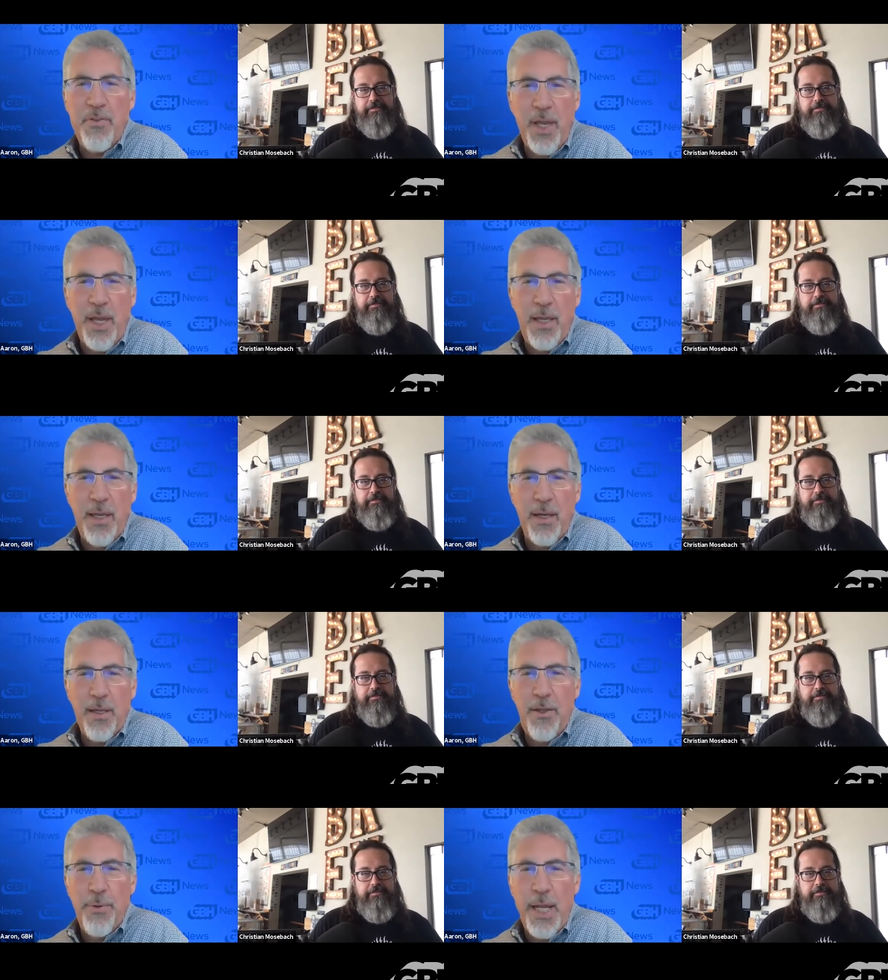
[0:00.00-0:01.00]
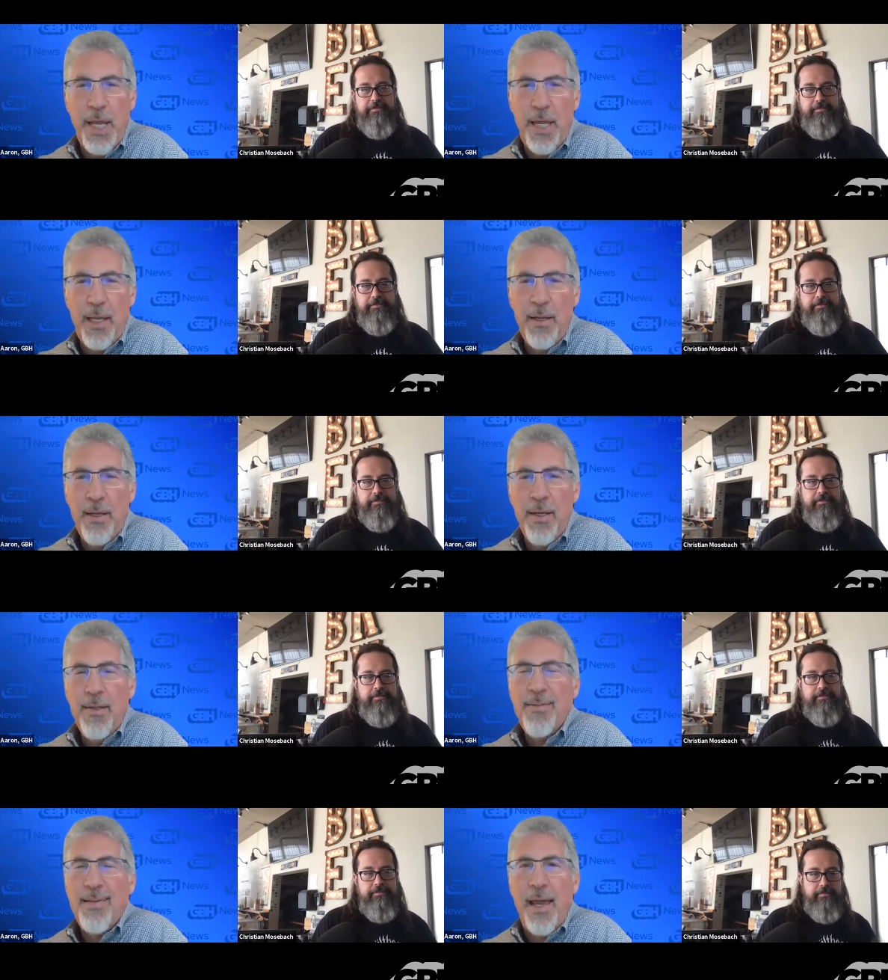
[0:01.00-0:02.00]
Speaker 1: is a uh, Q and A
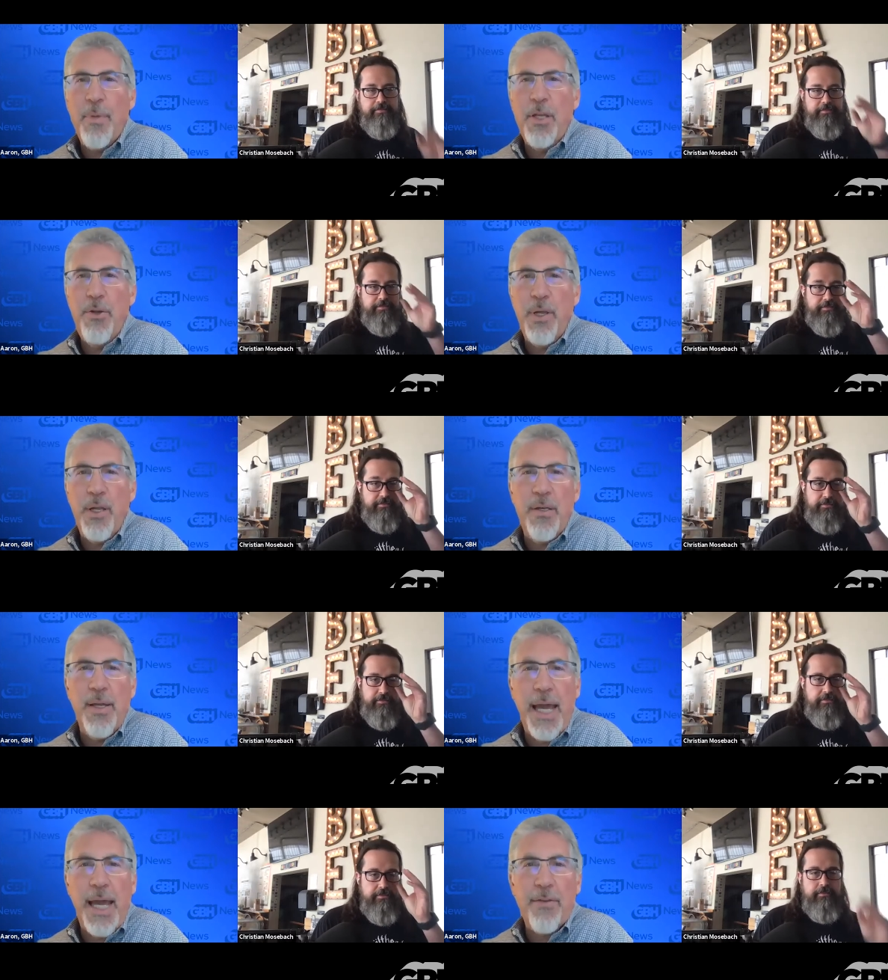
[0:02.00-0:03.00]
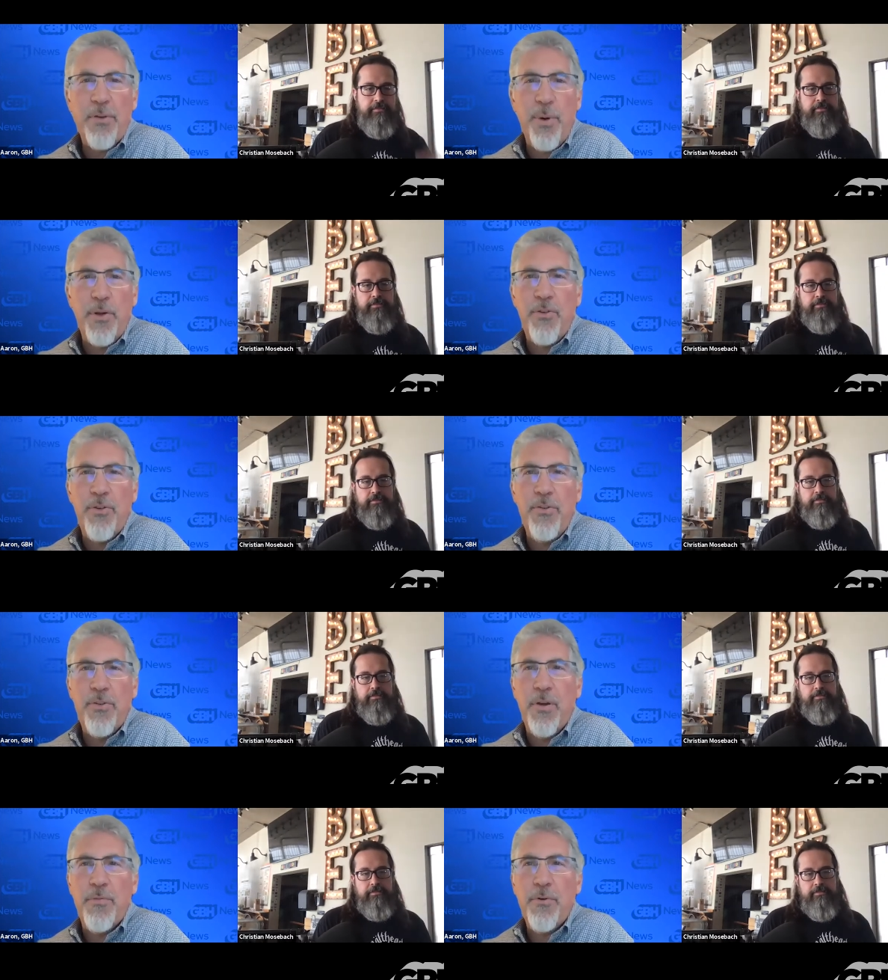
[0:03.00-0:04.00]
tab, and you can ask questions
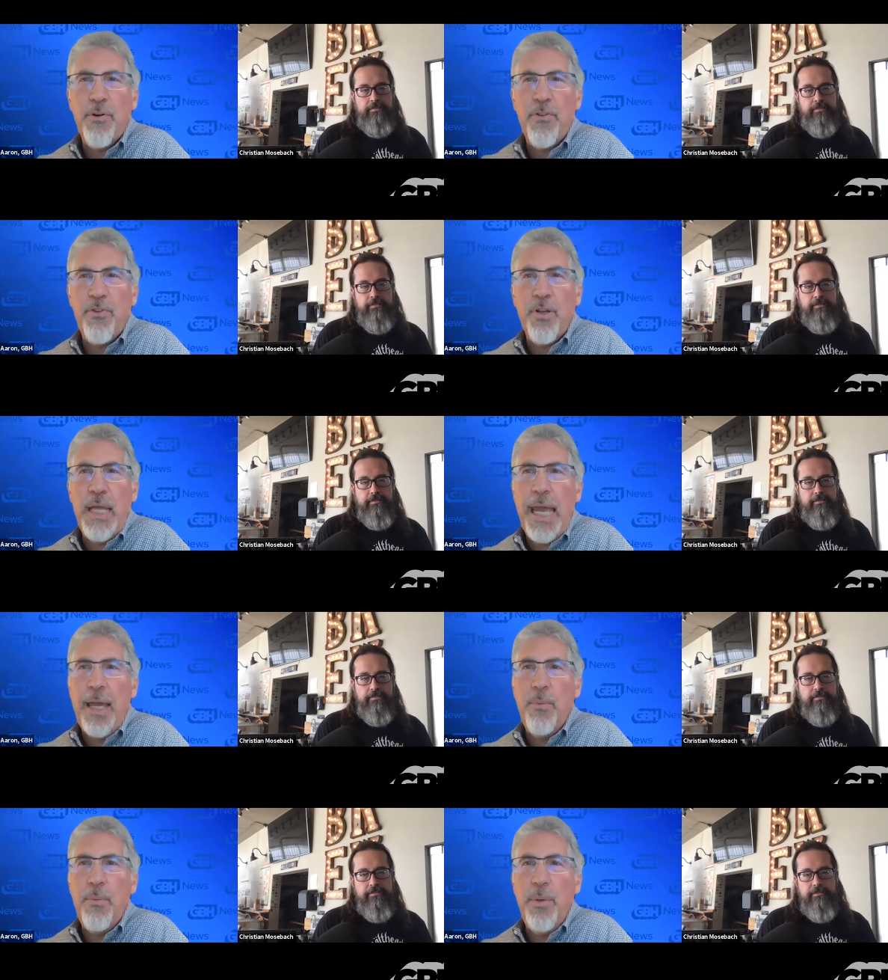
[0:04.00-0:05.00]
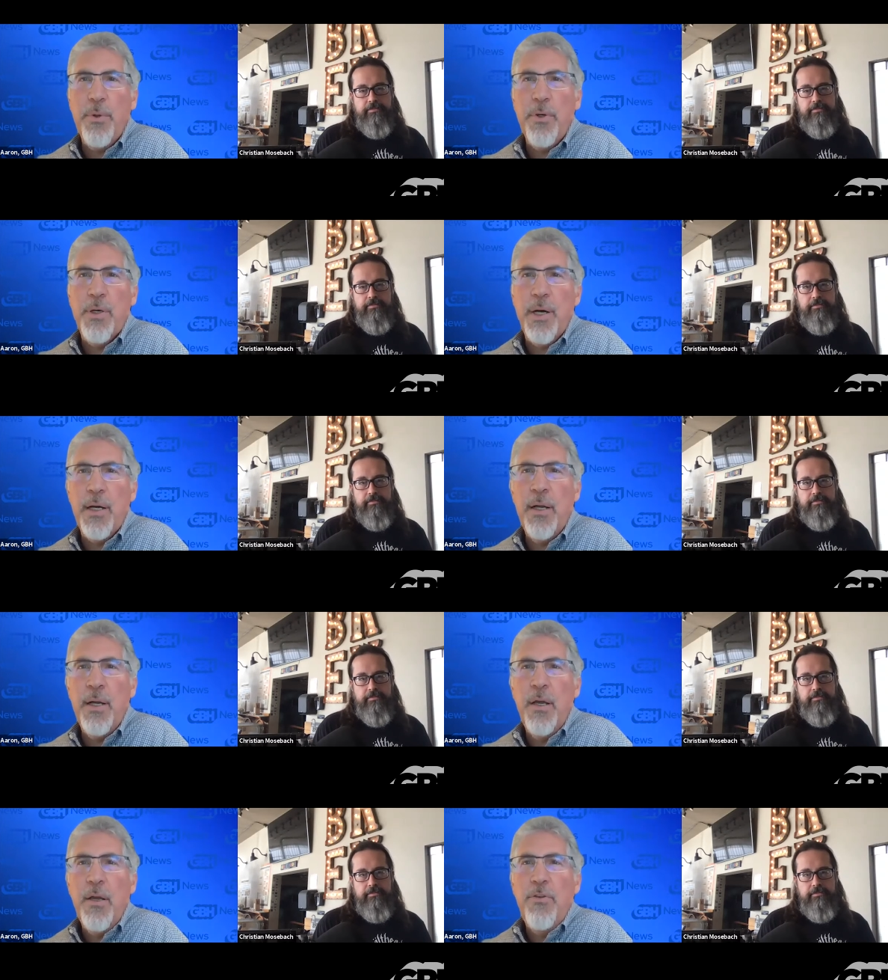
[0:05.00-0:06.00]
of Christian. And we will uh,
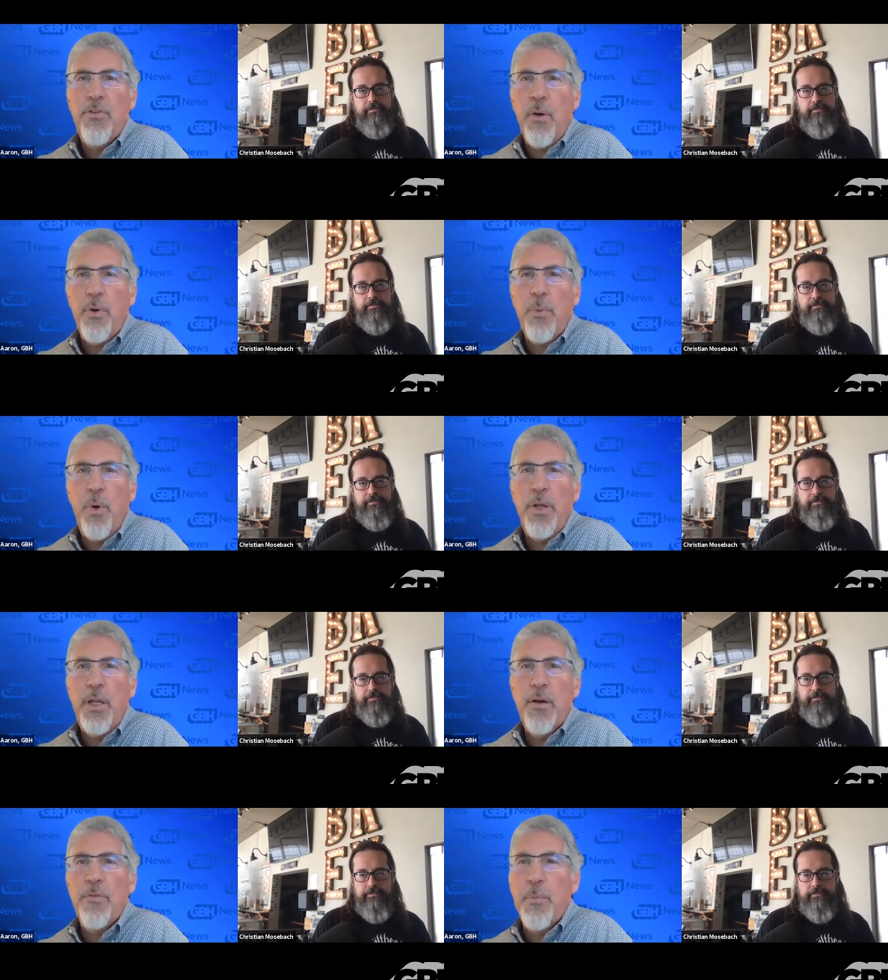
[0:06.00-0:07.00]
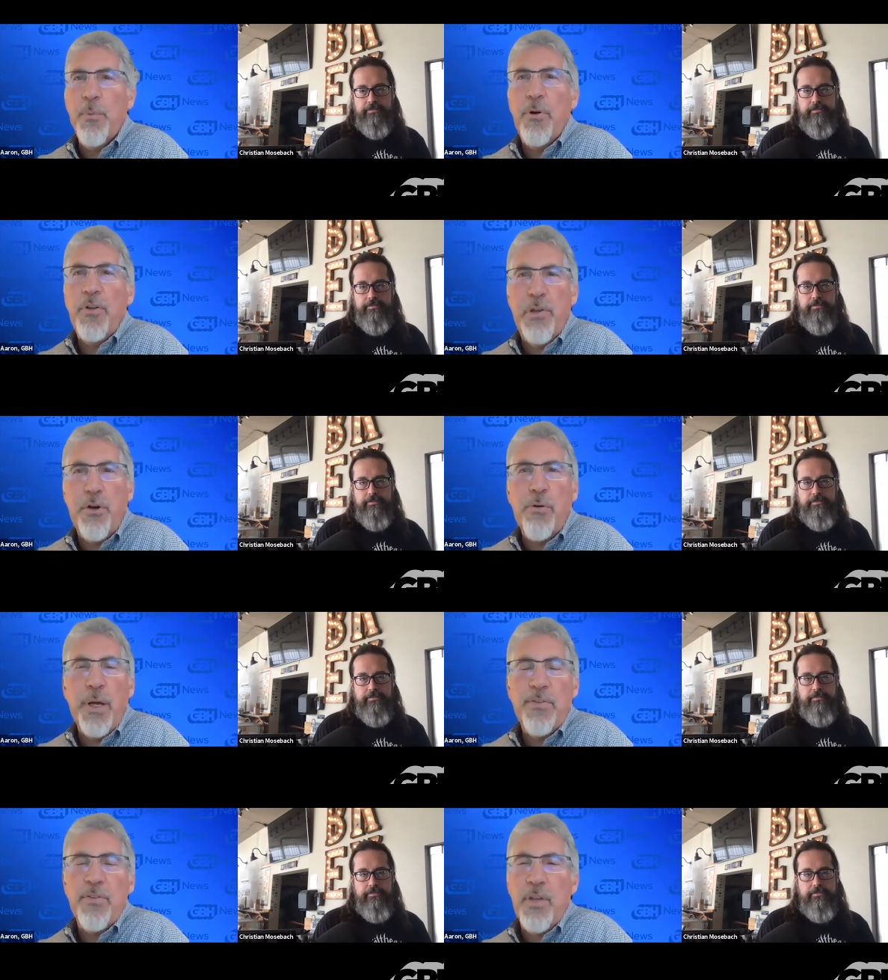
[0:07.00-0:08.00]
start with one here from Chris and
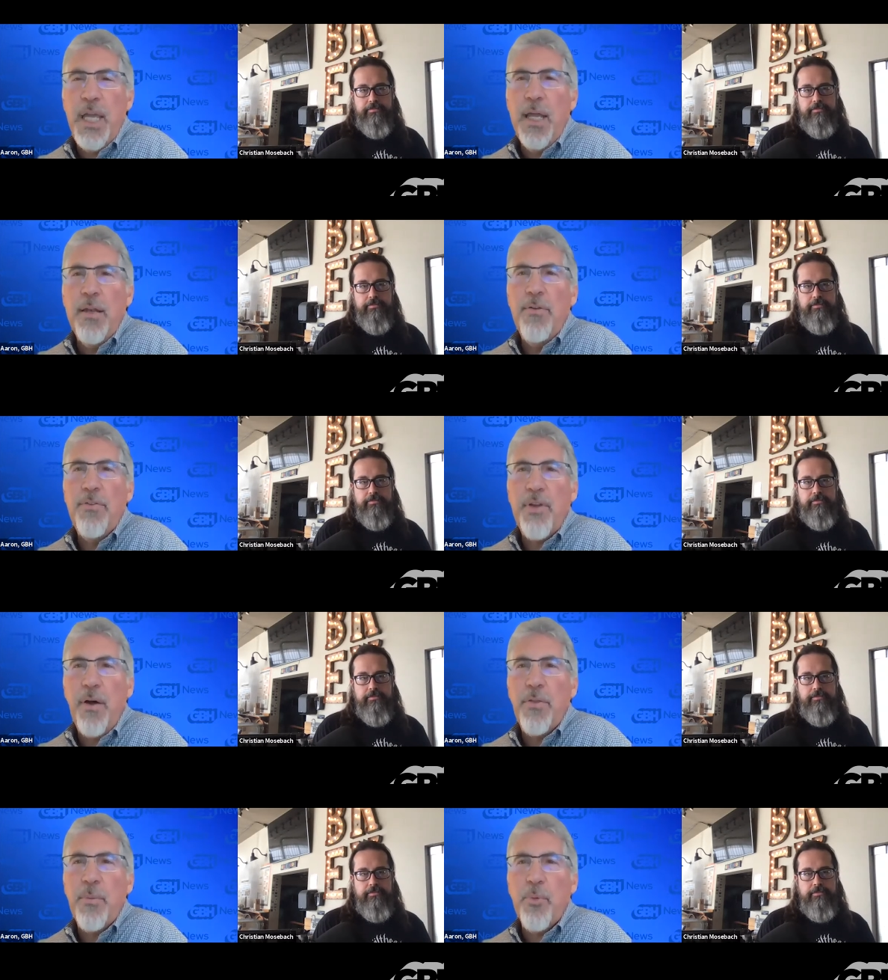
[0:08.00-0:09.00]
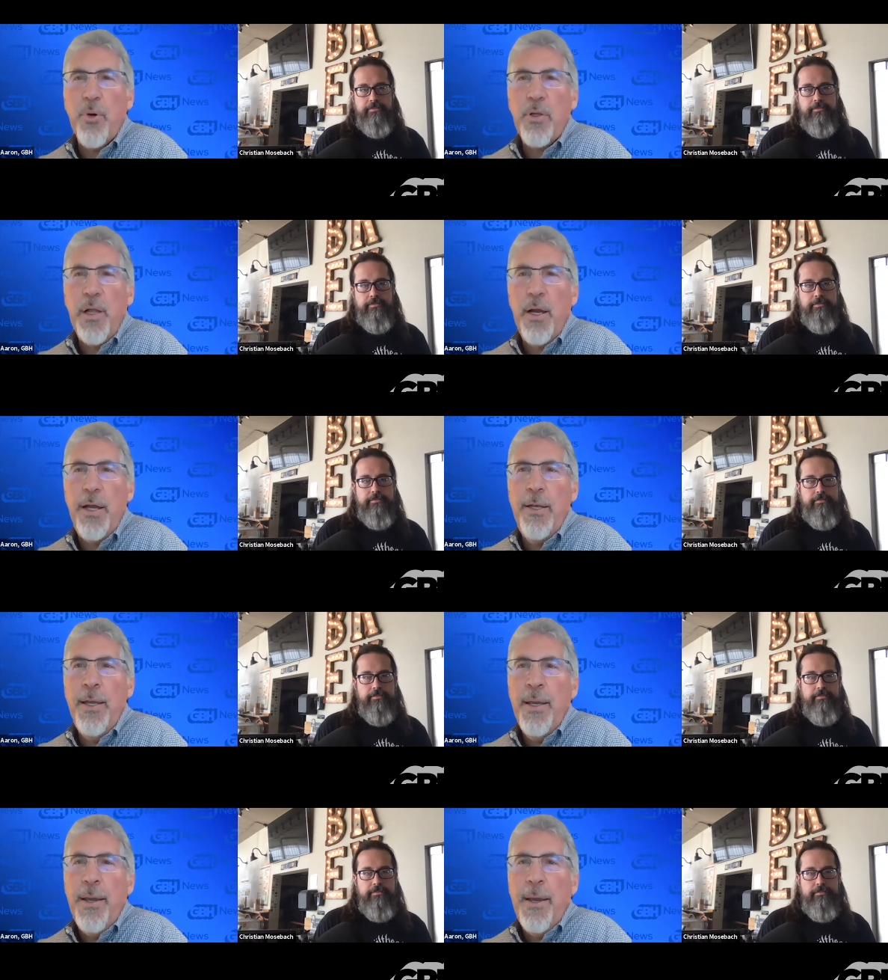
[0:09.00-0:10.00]
Chris in South Brookline.
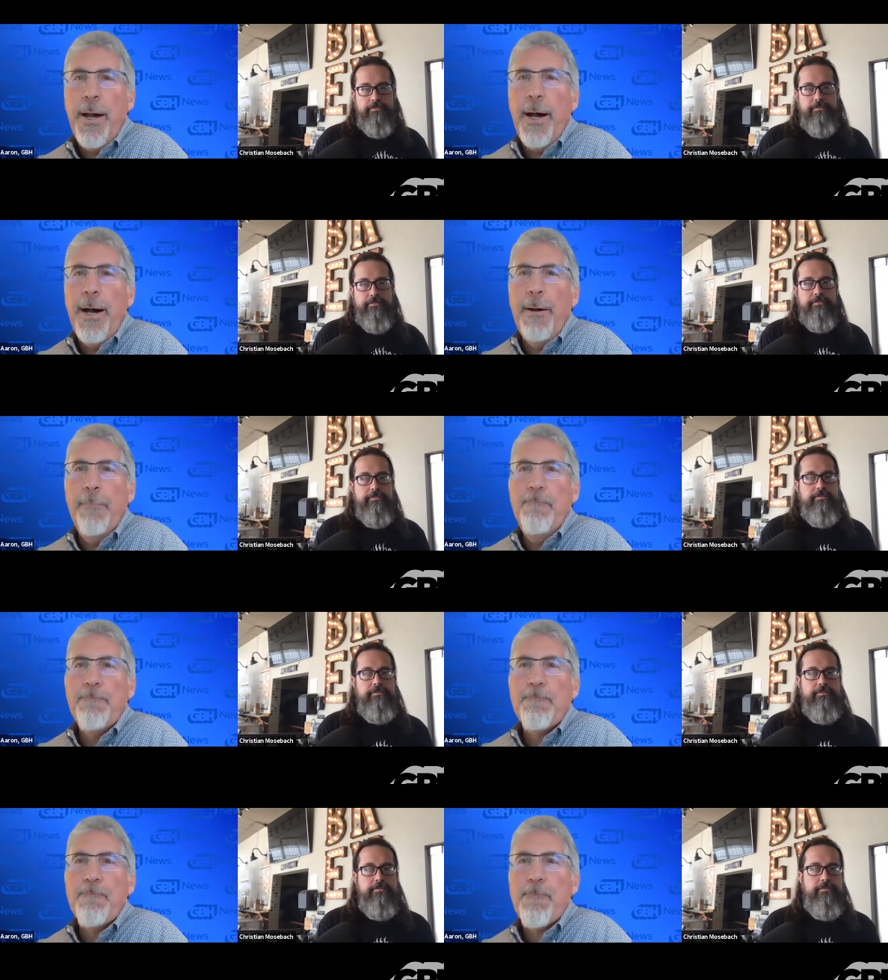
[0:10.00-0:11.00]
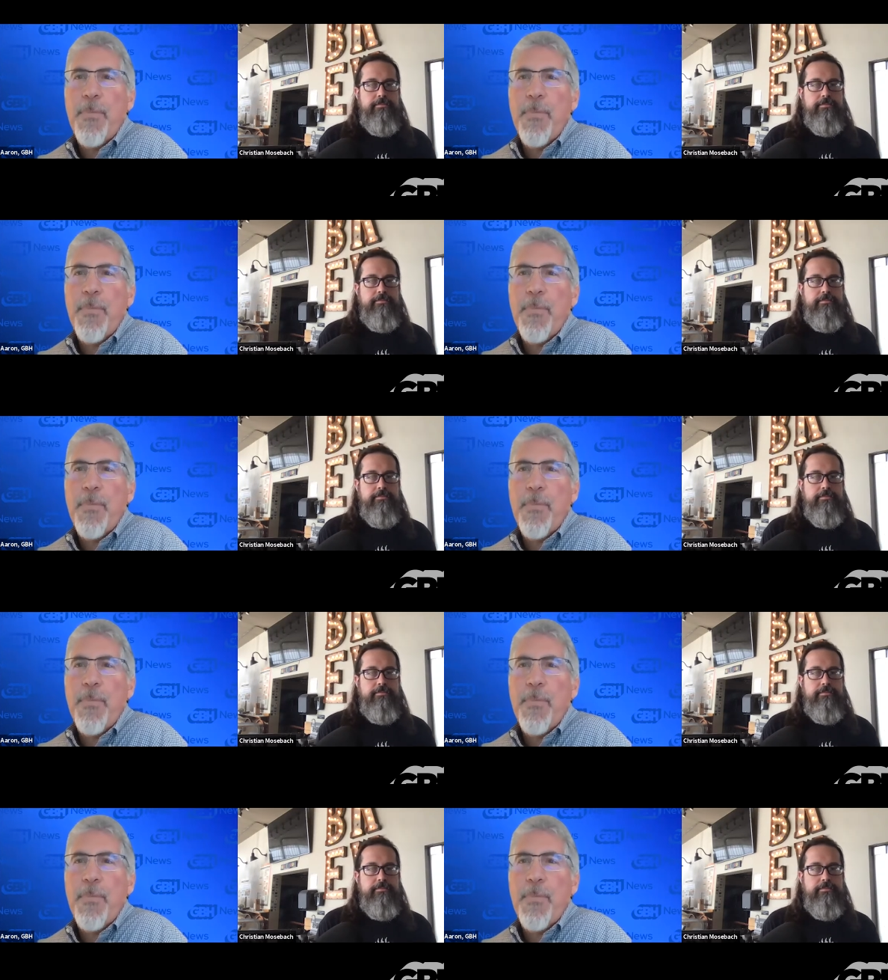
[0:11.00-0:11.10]
Um,